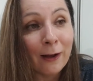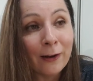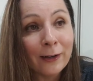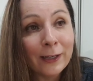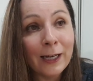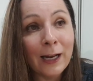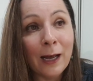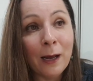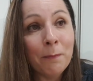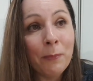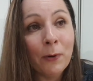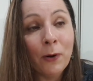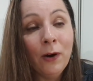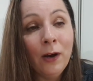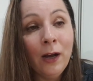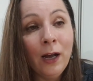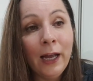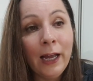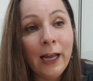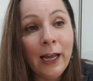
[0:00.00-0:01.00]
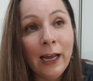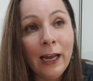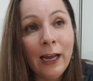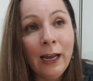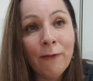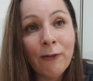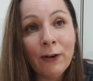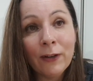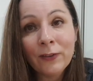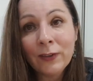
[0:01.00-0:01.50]
like, you know, but
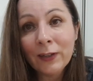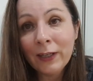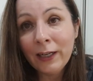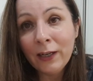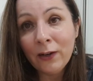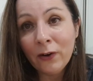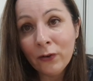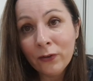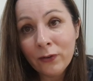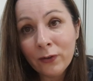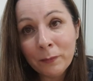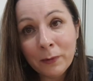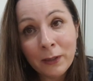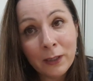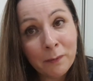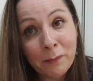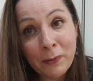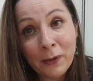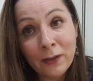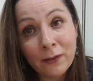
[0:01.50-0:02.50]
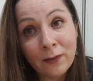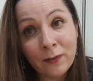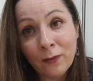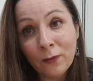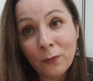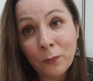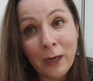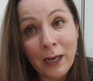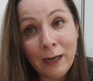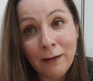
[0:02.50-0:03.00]
if I see an item and the
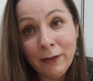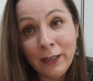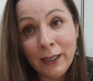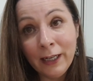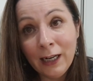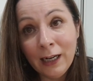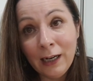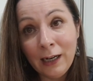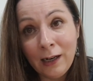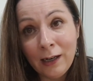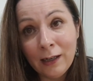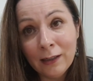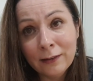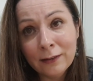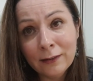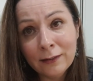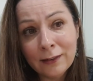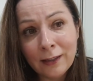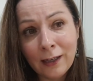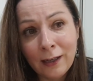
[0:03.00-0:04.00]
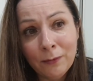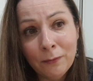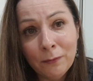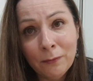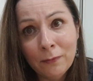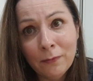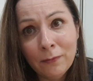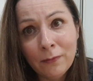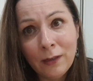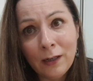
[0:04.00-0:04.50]
person's wearing it, I just don't
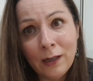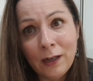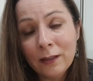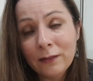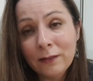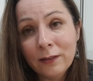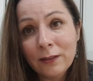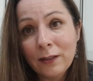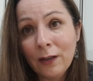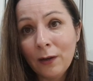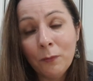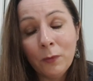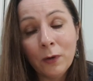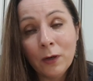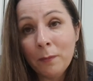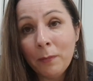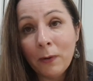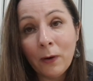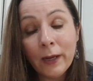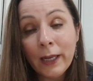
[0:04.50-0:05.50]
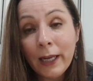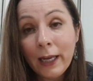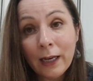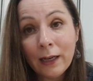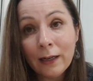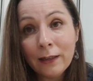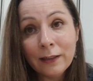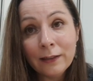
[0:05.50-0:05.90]
want to buy it.